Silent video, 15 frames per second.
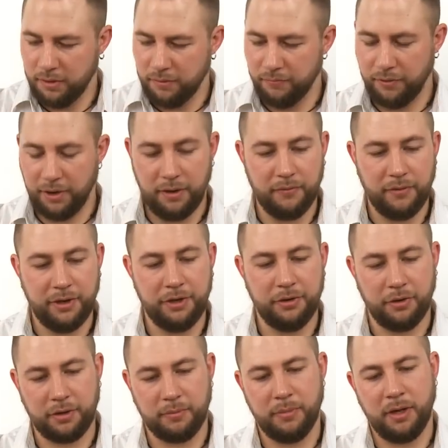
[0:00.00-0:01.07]
very, very
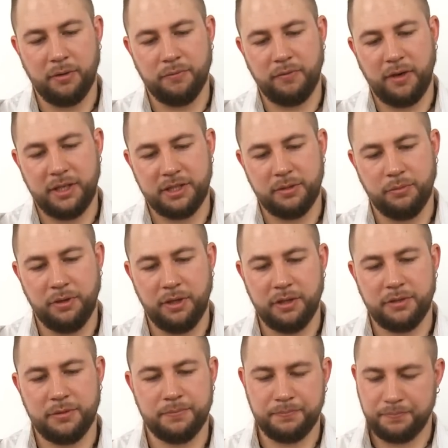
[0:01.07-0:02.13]
dark brown Flashabou in
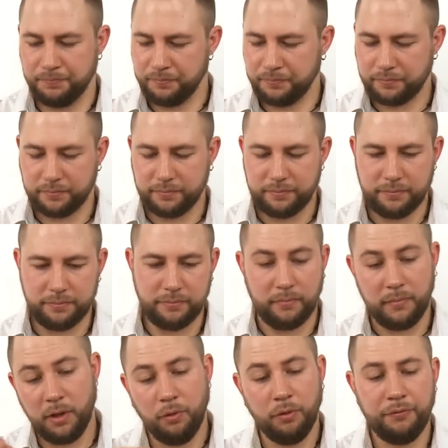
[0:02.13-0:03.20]
it.
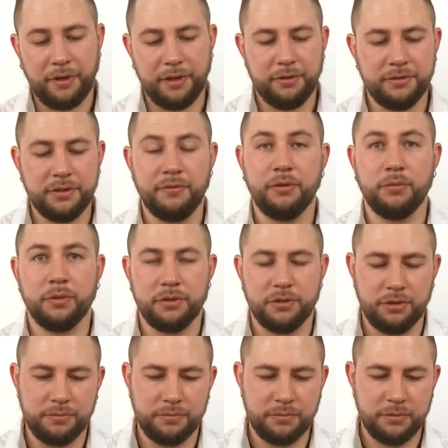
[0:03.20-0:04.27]
Or feathers if you want
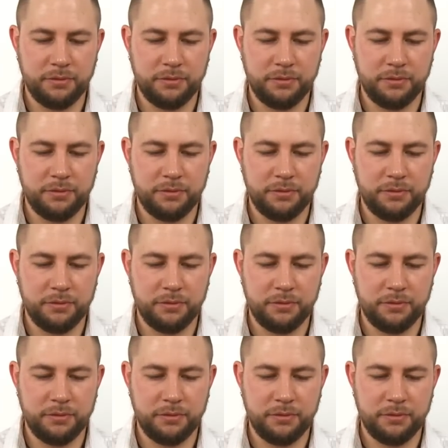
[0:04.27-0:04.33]
to.